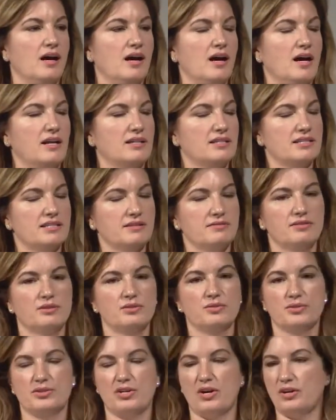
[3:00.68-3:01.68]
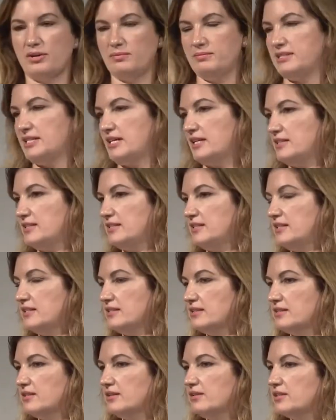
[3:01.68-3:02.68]
under difficult
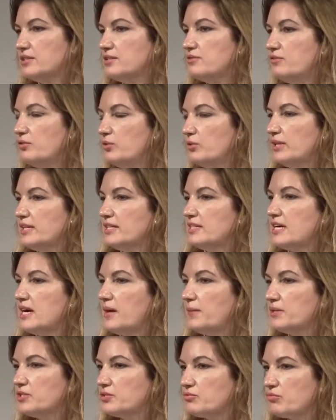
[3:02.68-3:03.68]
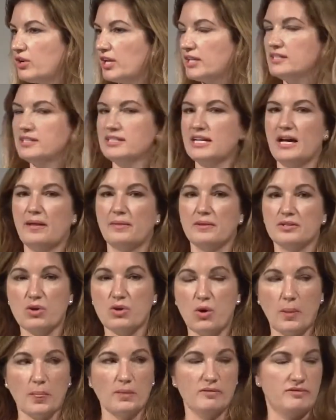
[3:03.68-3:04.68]
circumstances that's falling down, that's run down,
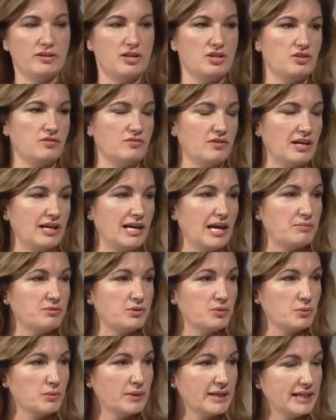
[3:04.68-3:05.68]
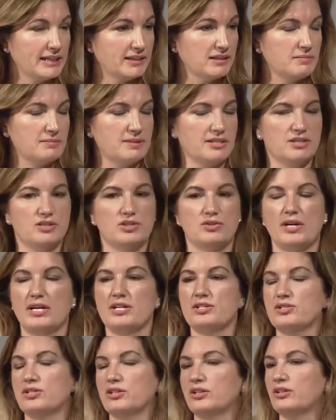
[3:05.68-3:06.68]
on the verge of collapse, who were in
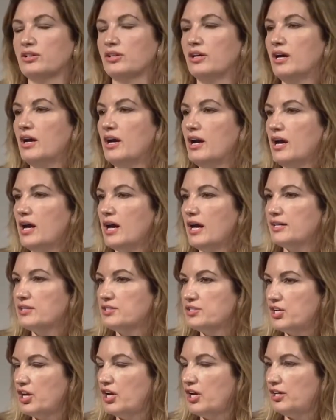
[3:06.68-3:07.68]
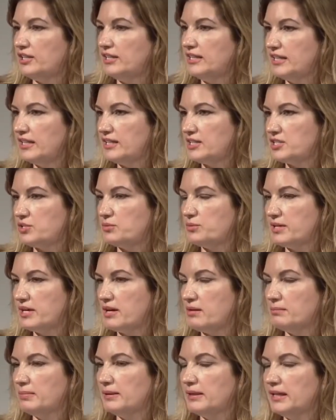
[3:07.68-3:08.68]
administration, and turn it into a
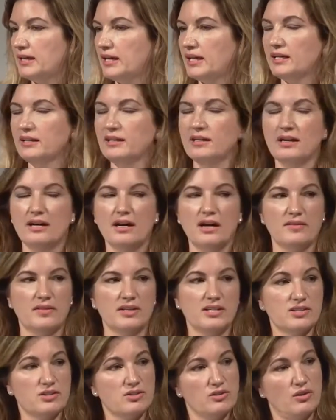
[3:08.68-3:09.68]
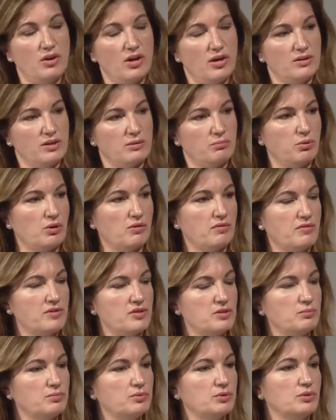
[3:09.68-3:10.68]
company that is not only
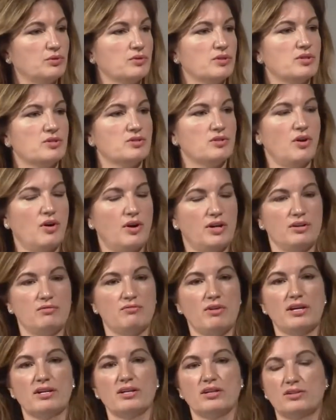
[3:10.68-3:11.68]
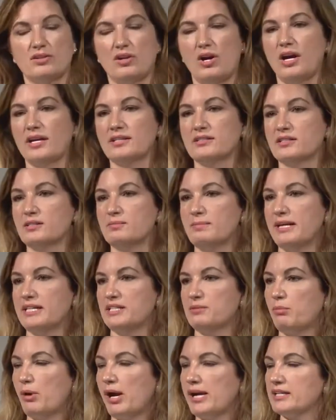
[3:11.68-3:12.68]
profitable, that's not only recognized as
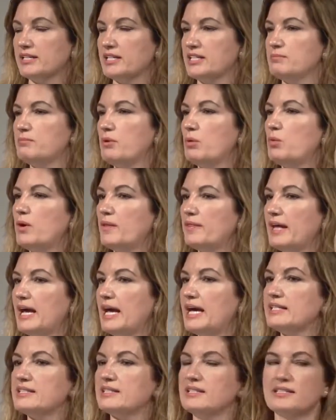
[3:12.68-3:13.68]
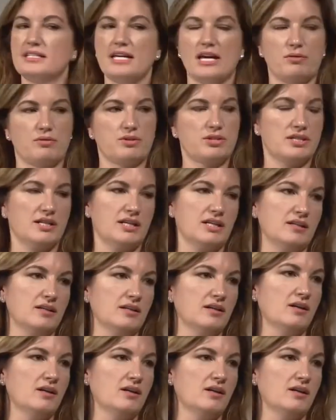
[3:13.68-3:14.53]
best practice, but one that has integrity,